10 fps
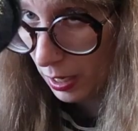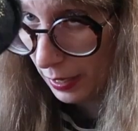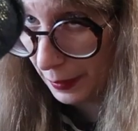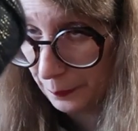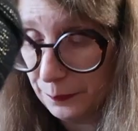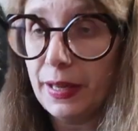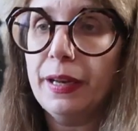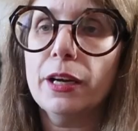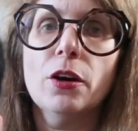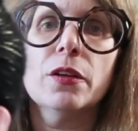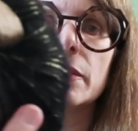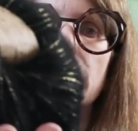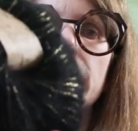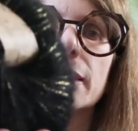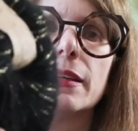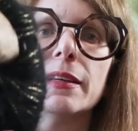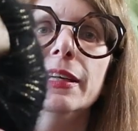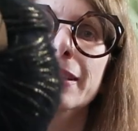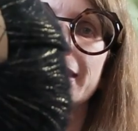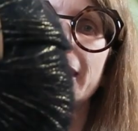And I got like
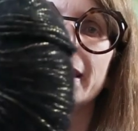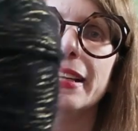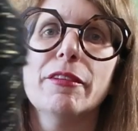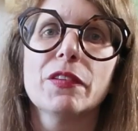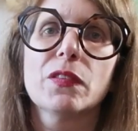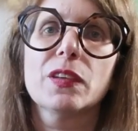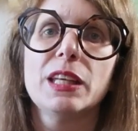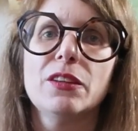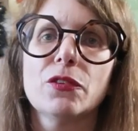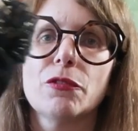11 skeins